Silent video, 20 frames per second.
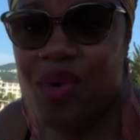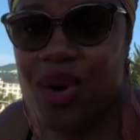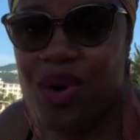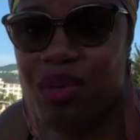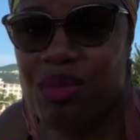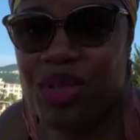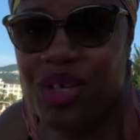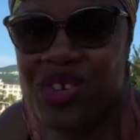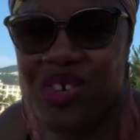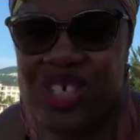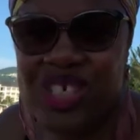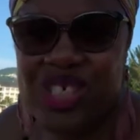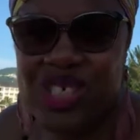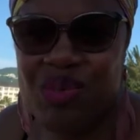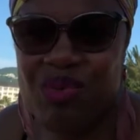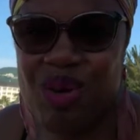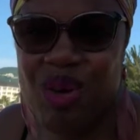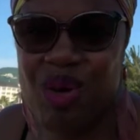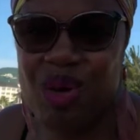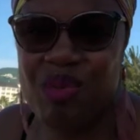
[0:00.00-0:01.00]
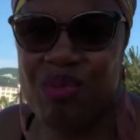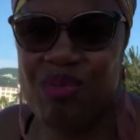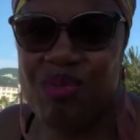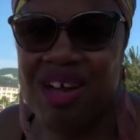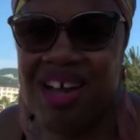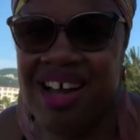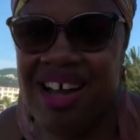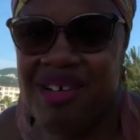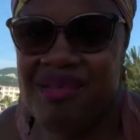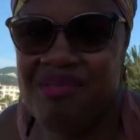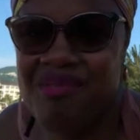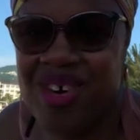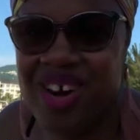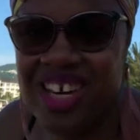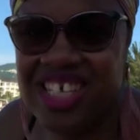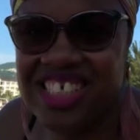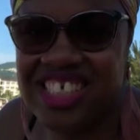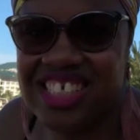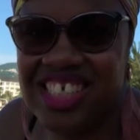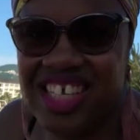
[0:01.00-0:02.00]
Welcome, Lucretia. Welcome,
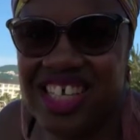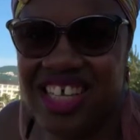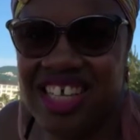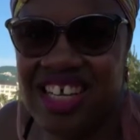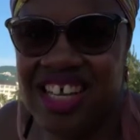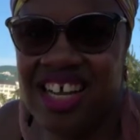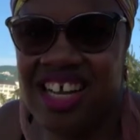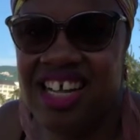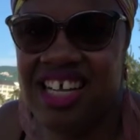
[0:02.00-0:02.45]
Marcia.